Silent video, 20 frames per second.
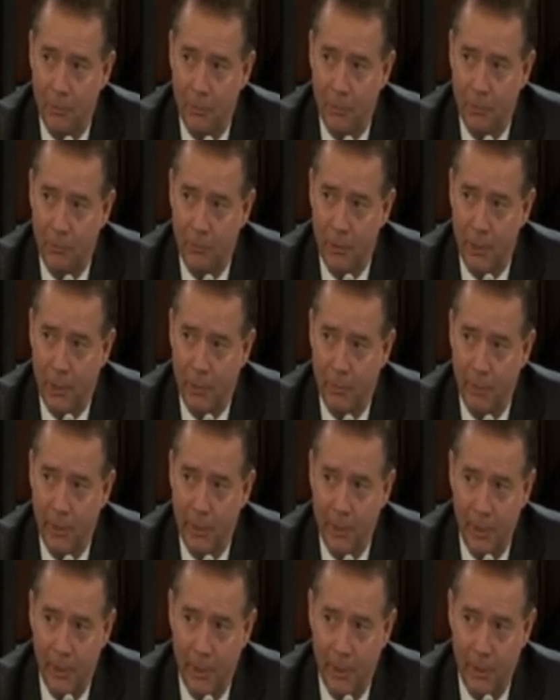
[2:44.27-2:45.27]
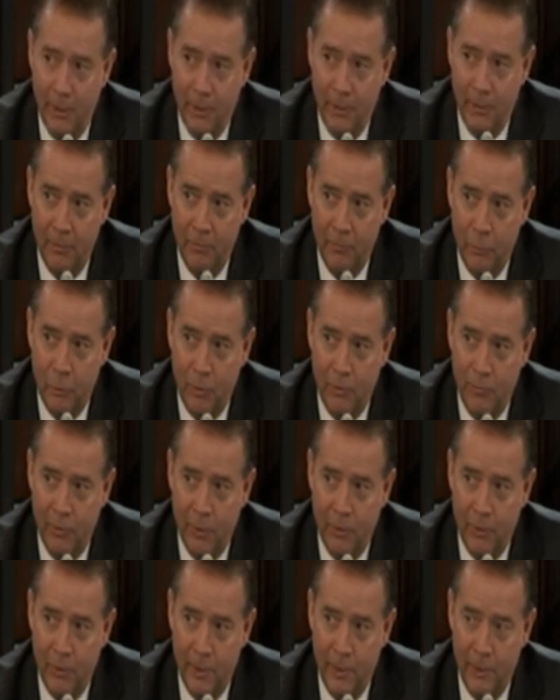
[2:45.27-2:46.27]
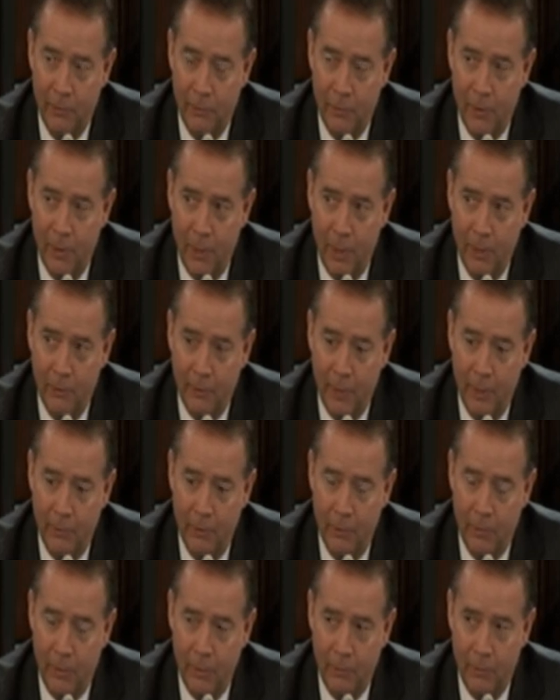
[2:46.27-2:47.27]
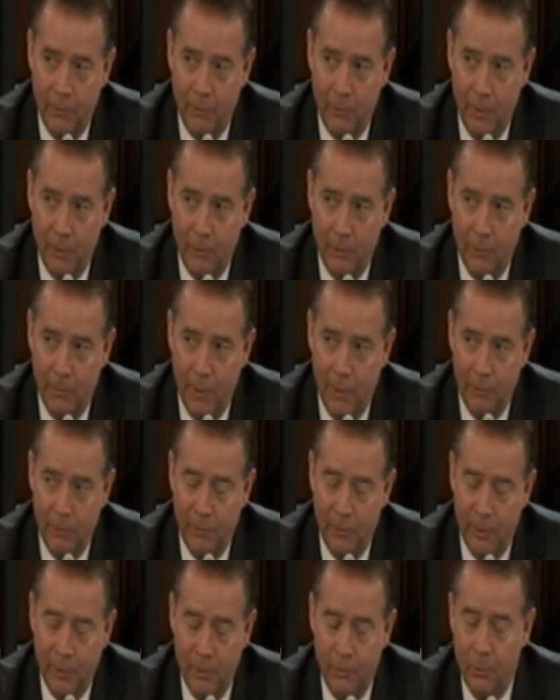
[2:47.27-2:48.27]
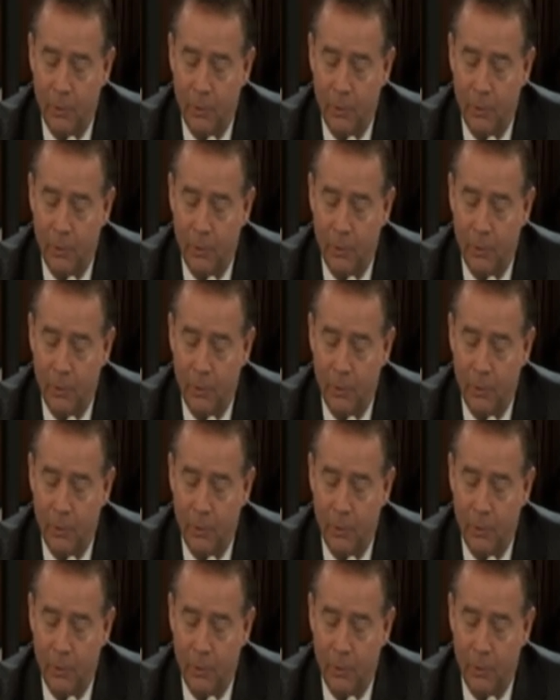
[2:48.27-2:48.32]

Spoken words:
to this gentleman in furthering his cause as he works his way through Pennsylvania.